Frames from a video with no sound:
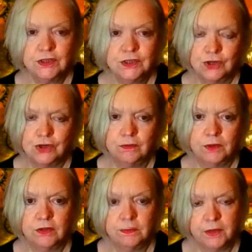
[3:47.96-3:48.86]
for this
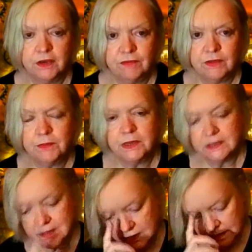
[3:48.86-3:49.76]
job or the perfect
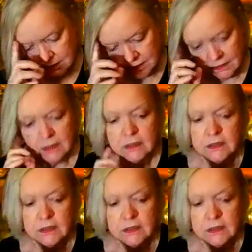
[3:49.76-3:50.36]
person